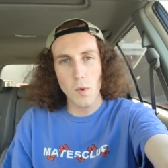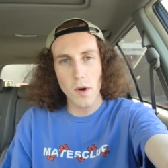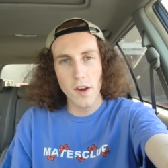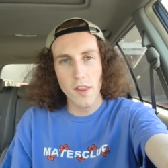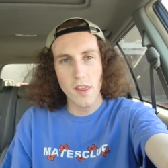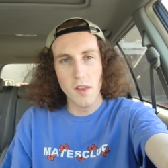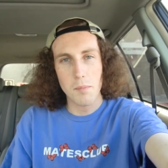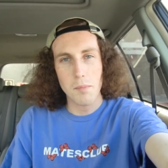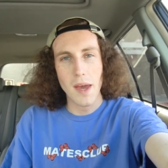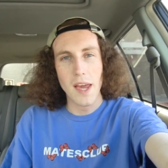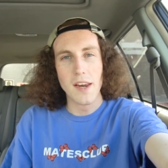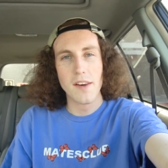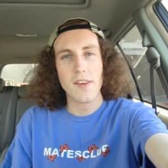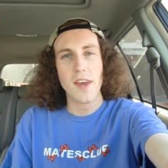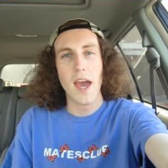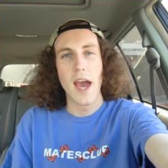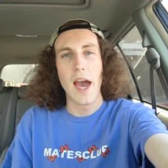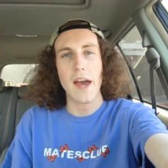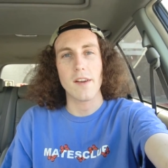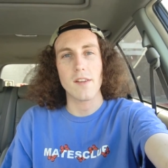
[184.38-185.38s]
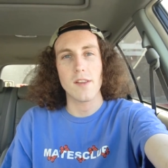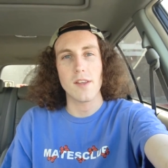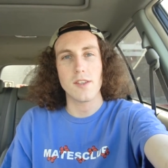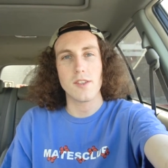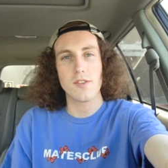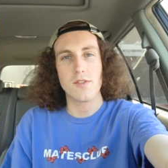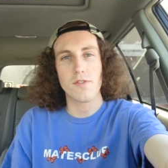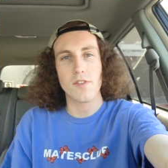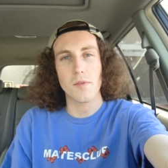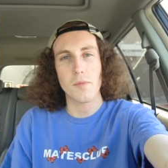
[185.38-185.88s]
one of the main
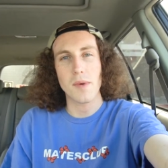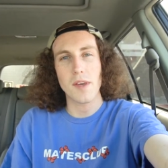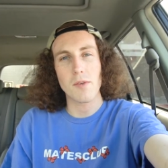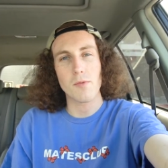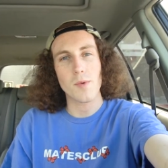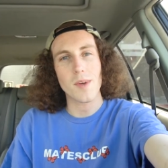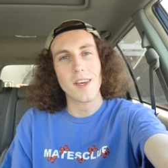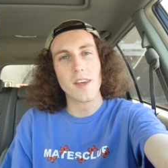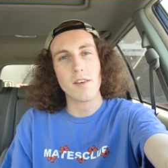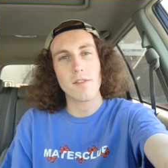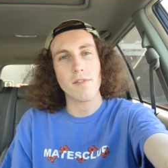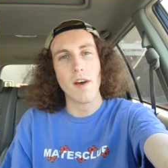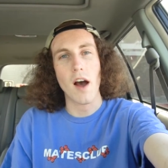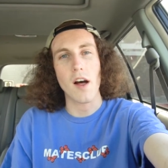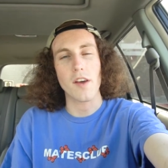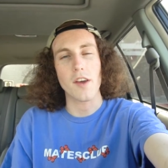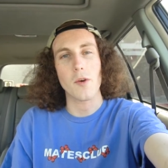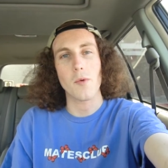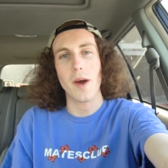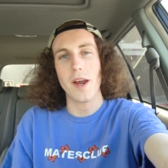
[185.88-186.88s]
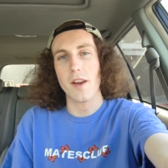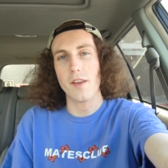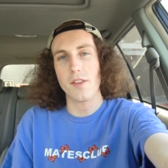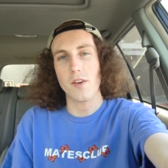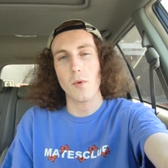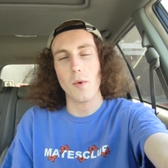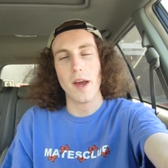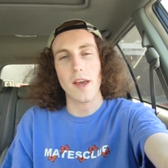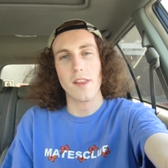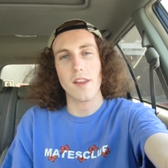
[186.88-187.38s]
catalysts for me reevaluating
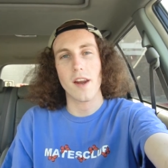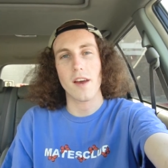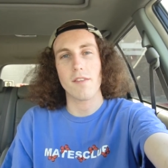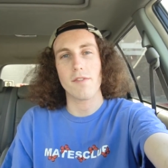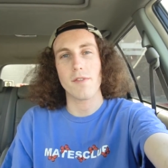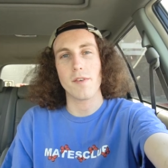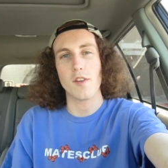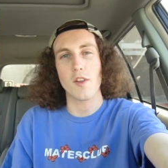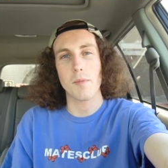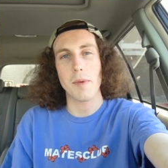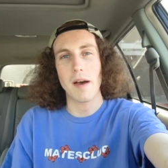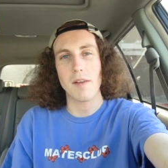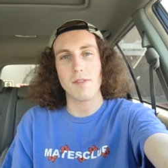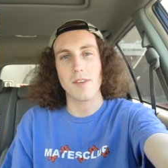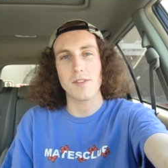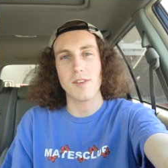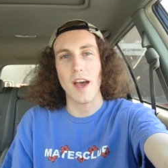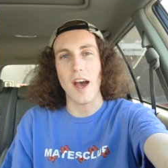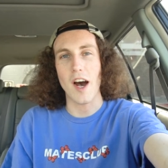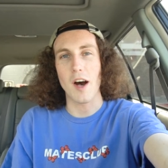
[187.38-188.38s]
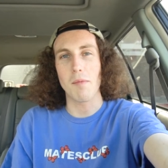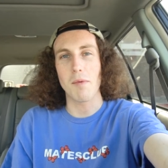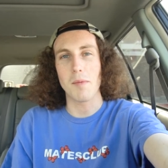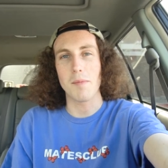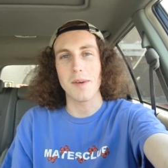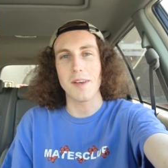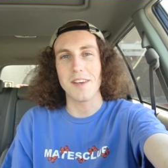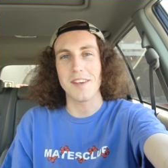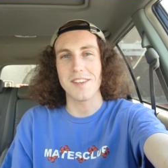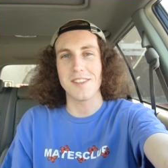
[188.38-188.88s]
the way that I feel about this
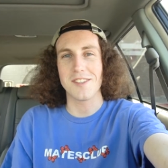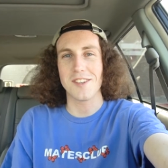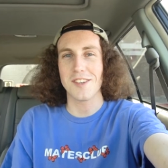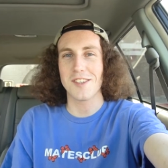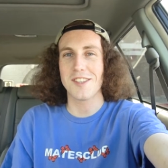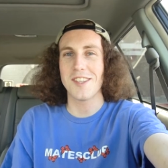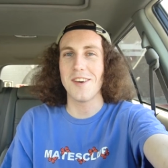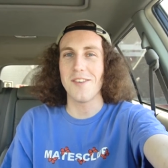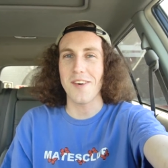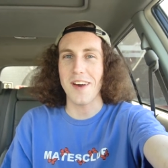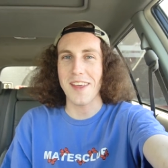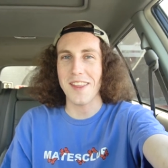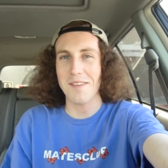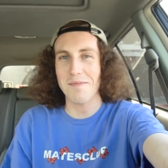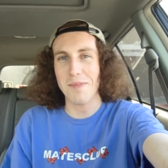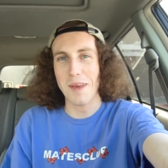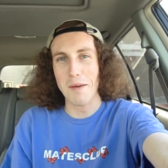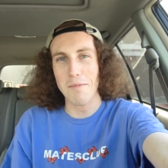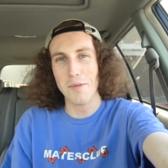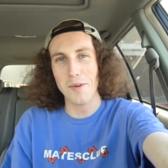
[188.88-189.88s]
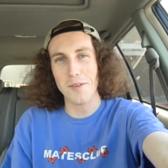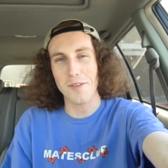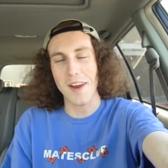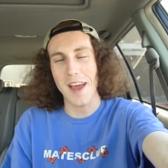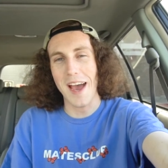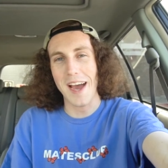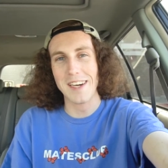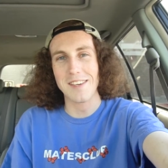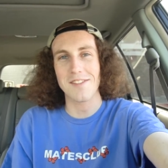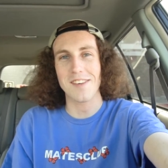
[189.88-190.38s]
album is just the way that people
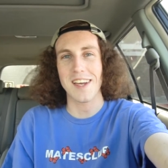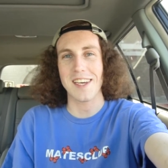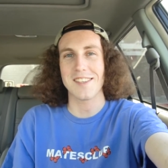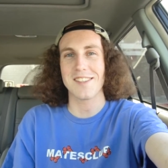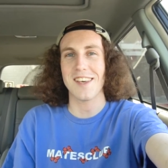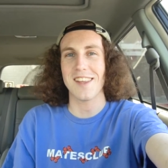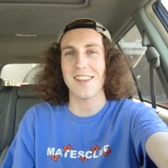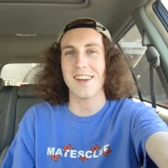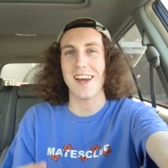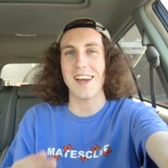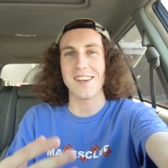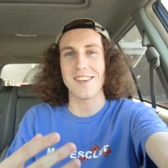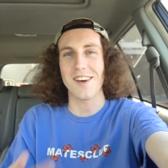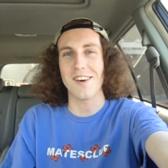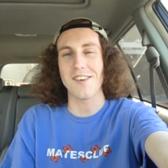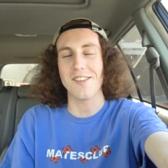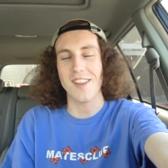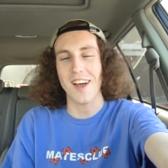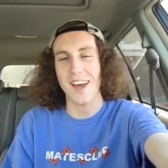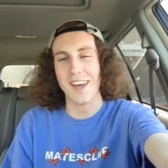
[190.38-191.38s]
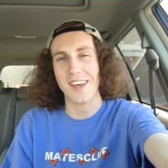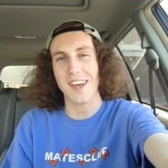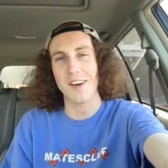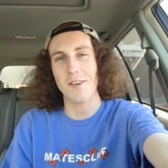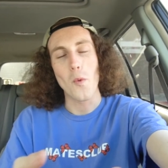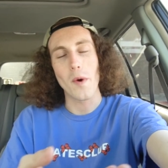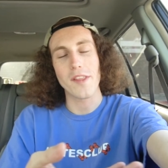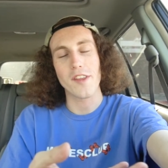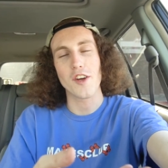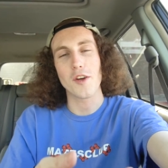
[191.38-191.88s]
react when I say that I don't like
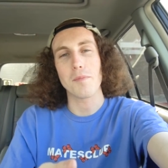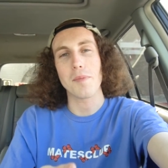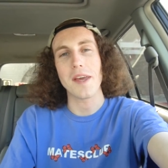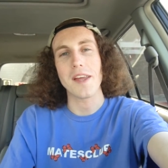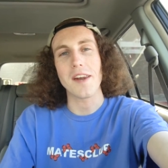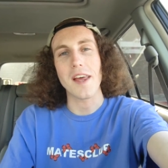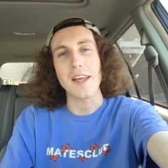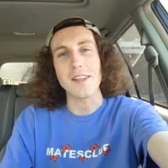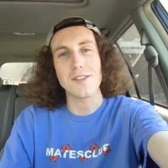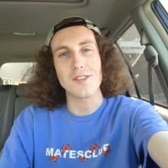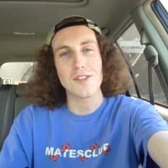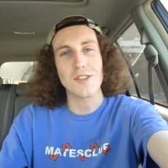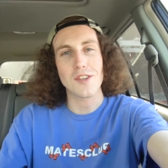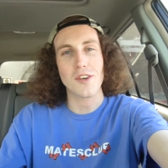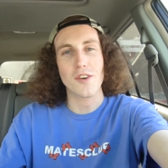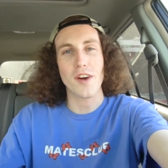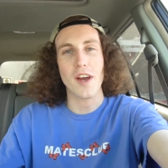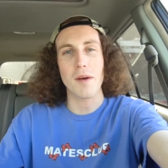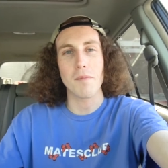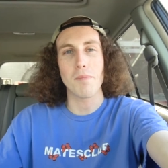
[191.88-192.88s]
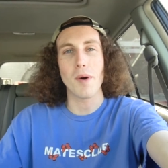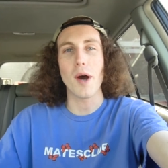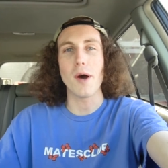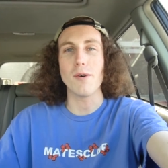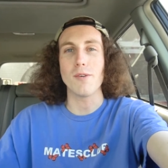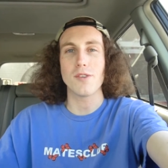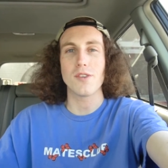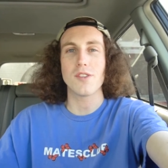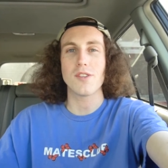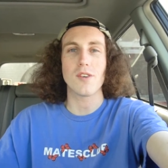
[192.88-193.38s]
it, whether it be an Instagram
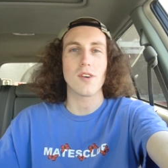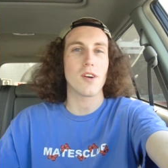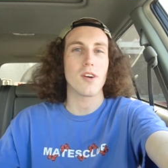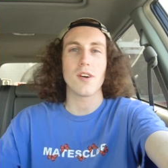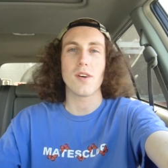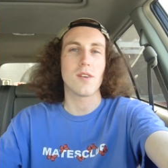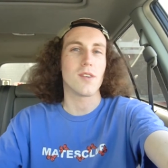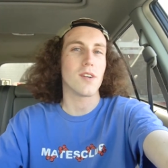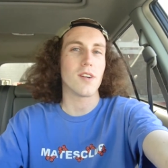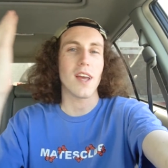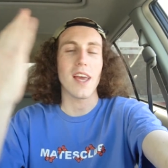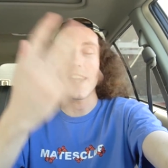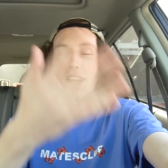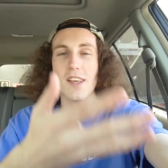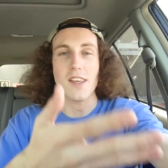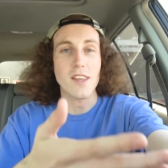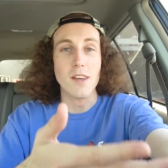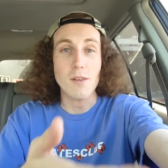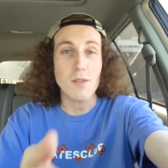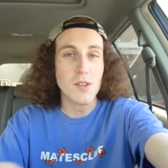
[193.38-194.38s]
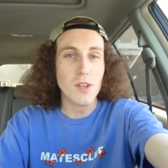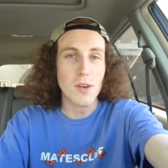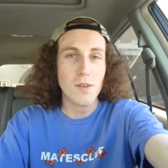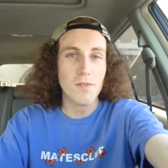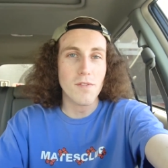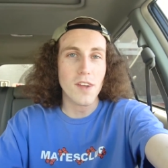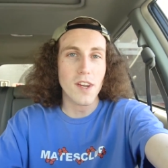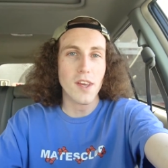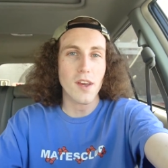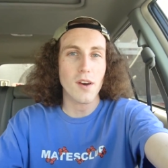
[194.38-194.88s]
post or in a
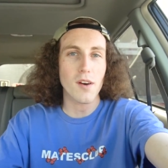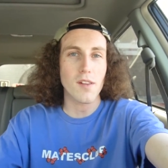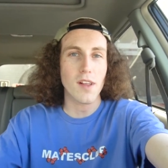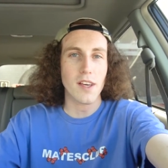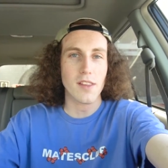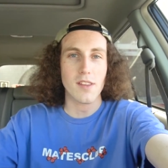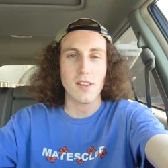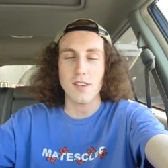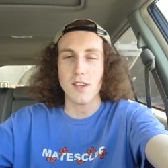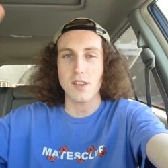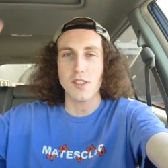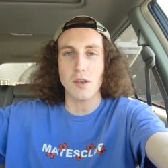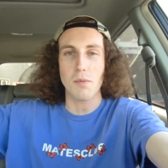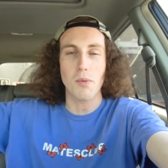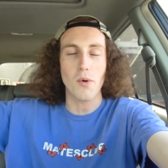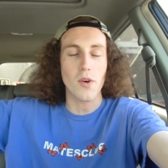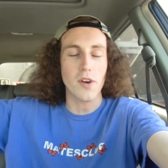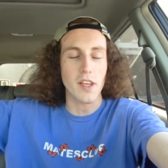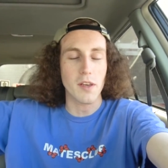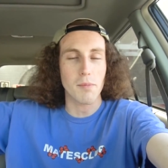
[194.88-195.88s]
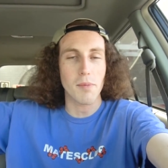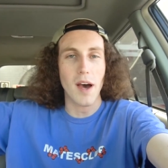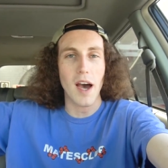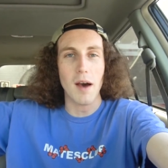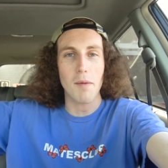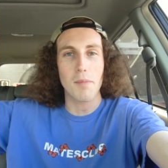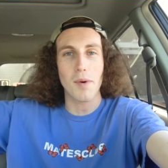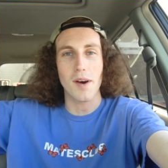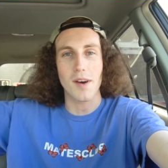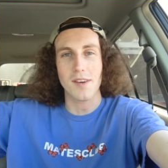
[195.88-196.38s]
YouTube video like the disappointing
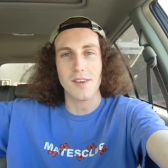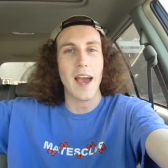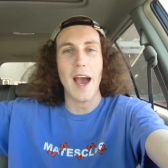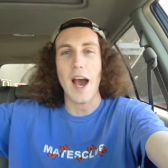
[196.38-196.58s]
pop punk